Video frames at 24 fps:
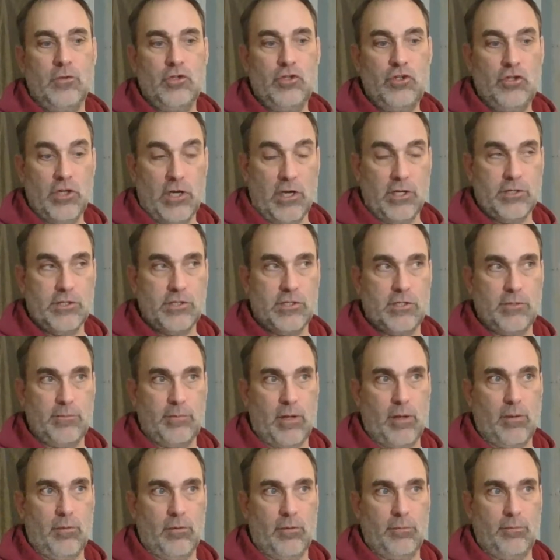just to
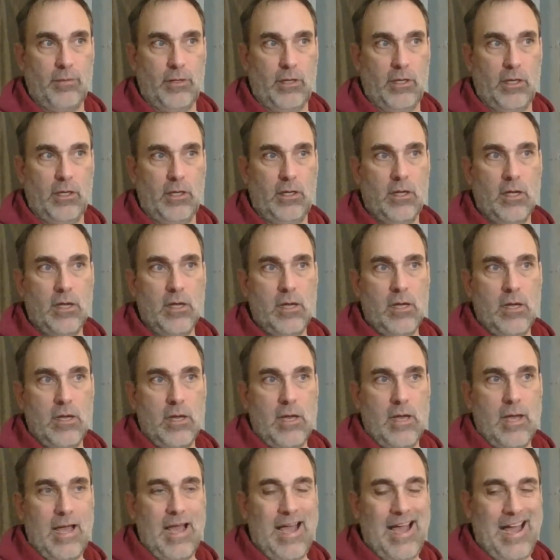be able to be
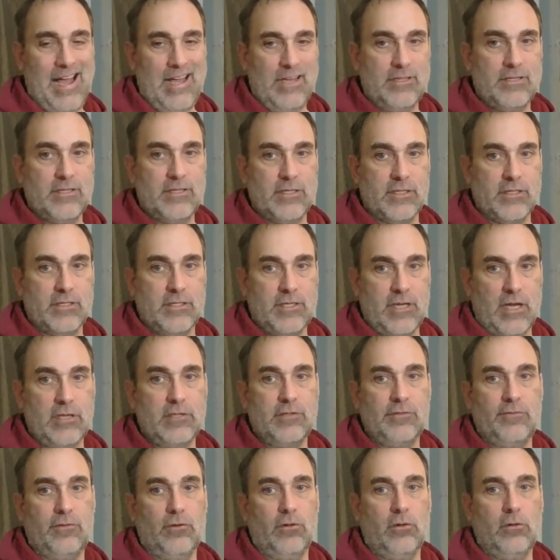as
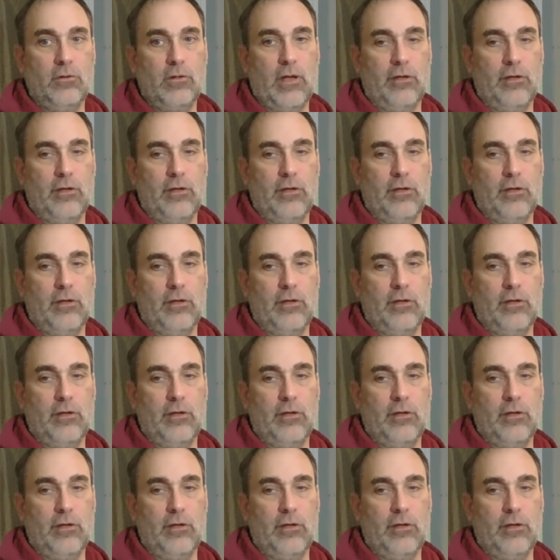successful